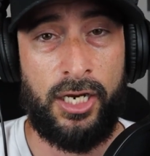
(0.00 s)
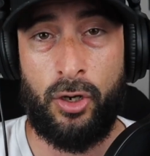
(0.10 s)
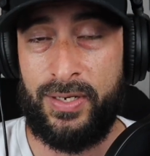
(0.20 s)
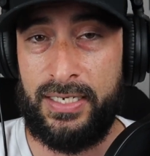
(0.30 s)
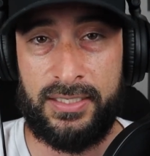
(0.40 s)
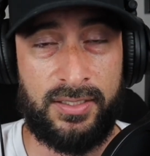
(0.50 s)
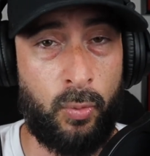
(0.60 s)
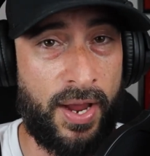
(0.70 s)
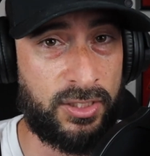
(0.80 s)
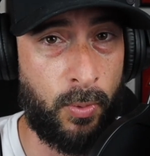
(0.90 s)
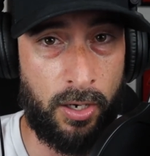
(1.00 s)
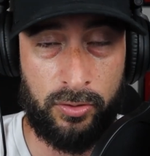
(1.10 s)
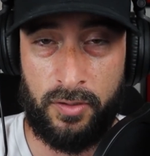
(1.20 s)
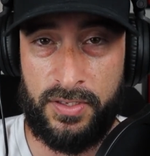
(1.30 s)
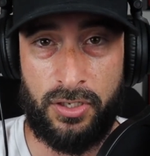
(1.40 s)
He is the Wes
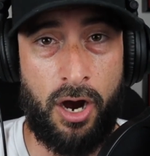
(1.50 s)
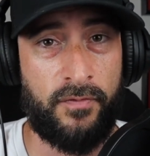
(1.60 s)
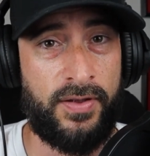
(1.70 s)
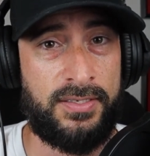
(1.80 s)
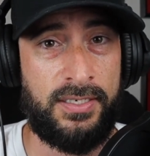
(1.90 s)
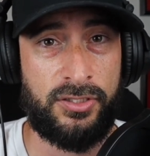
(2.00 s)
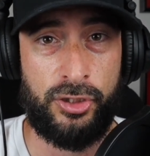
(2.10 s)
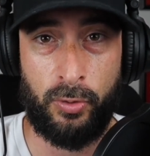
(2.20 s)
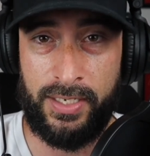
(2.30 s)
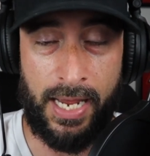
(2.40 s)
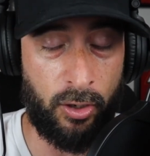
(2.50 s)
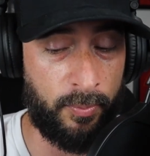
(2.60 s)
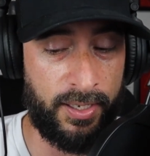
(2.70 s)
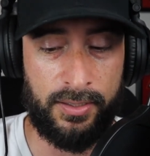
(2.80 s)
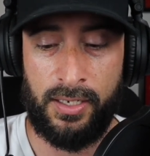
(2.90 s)
Welker of this offense. He's the Julian
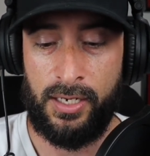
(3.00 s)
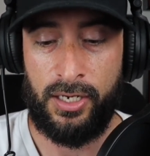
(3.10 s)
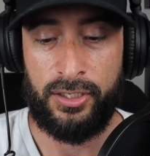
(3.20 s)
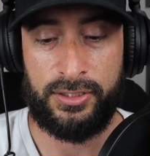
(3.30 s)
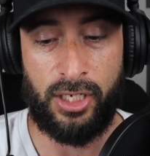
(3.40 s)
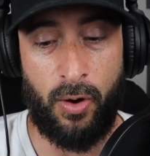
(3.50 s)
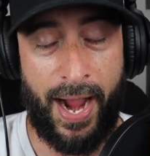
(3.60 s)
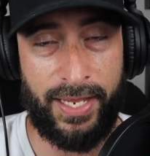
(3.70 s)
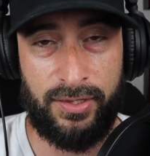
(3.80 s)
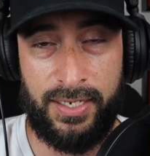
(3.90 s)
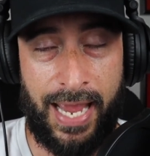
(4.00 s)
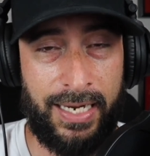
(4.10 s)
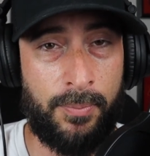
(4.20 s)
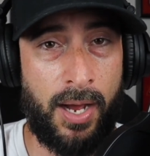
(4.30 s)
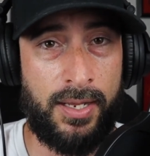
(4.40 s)
Edelman. So I think
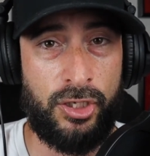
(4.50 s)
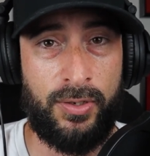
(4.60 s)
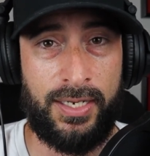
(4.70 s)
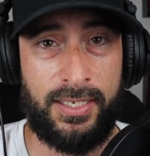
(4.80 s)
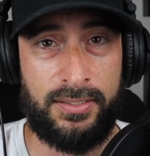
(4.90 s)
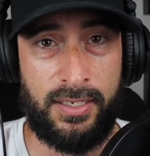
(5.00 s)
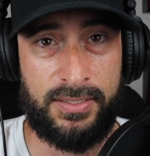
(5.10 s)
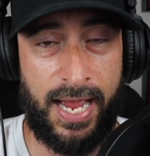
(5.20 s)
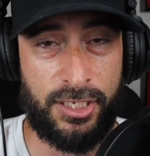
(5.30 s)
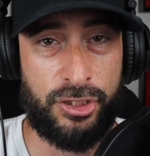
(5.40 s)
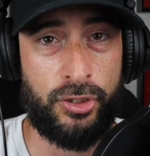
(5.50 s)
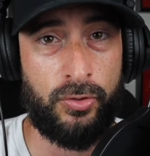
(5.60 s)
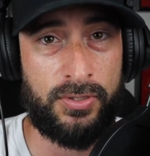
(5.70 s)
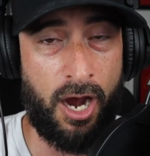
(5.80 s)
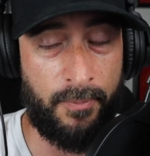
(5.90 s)
anybody that you can attach
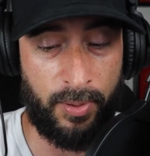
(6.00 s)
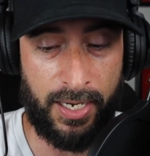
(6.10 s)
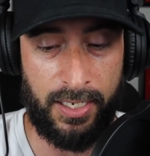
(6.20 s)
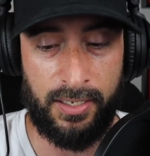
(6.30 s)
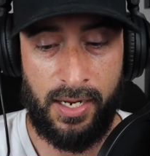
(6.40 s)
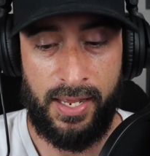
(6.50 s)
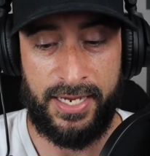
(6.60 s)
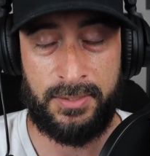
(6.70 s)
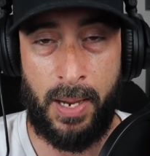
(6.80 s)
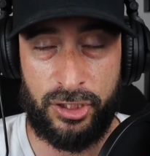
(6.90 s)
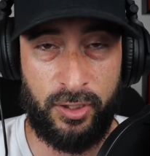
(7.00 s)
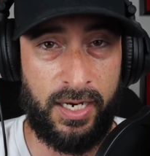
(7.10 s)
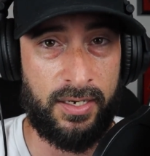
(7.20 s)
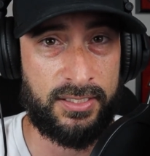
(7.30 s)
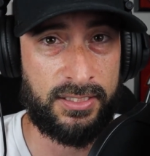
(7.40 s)
to Tom Brady, especially
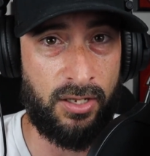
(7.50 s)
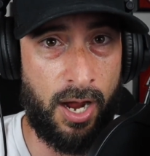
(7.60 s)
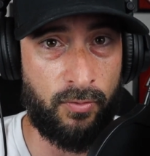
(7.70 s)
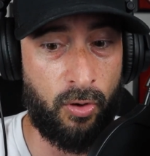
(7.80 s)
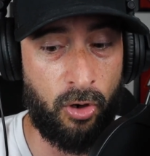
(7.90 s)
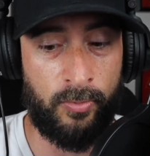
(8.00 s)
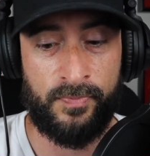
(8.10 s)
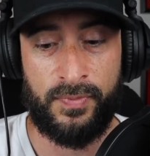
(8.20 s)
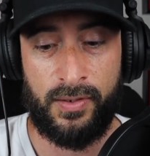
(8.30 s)
in a slot role,